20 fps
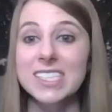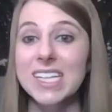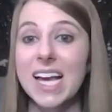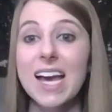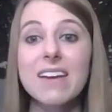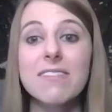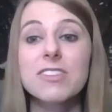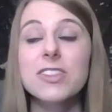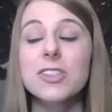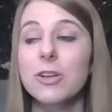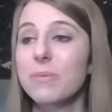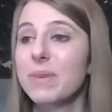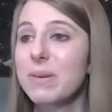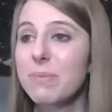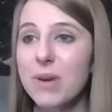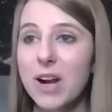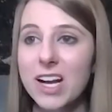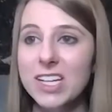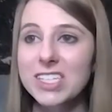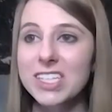I have so many
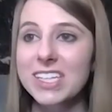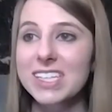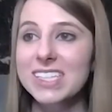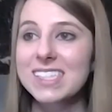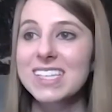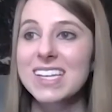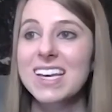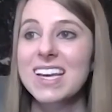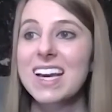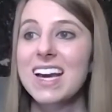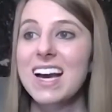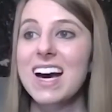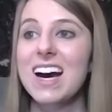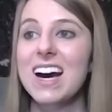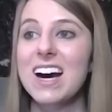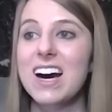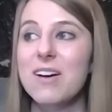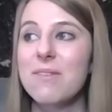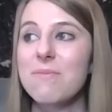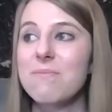projects,
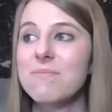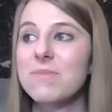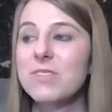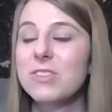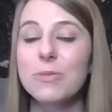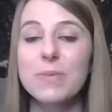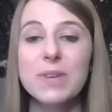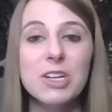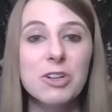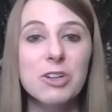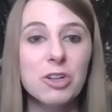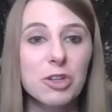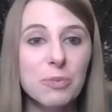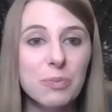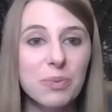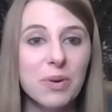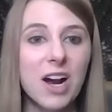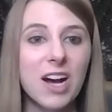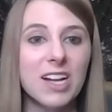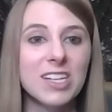so many group
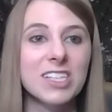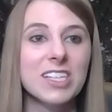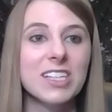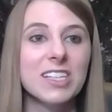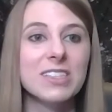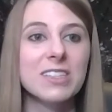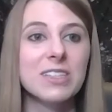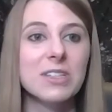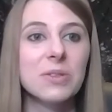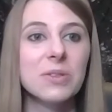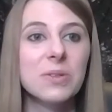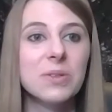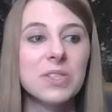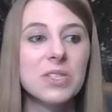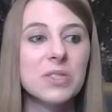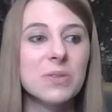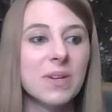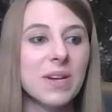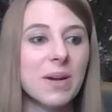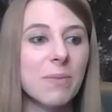projects. The
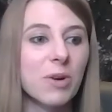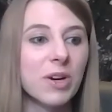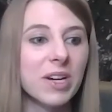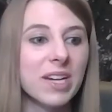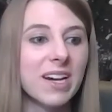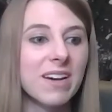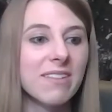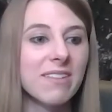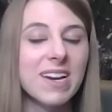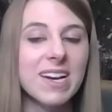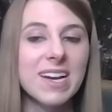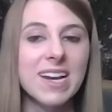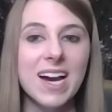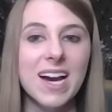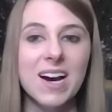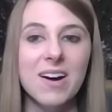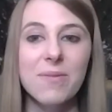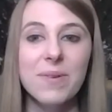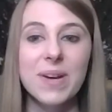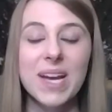coolest one I'm working on right
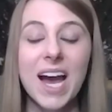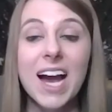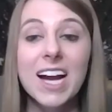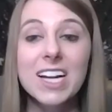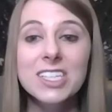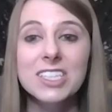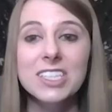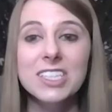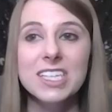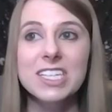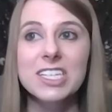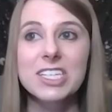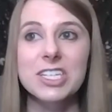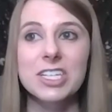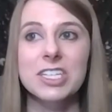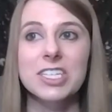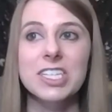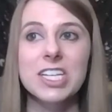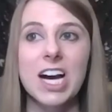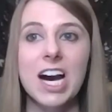now, we actually
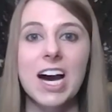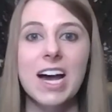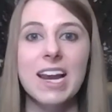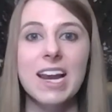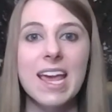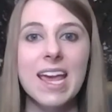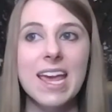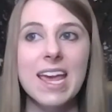just got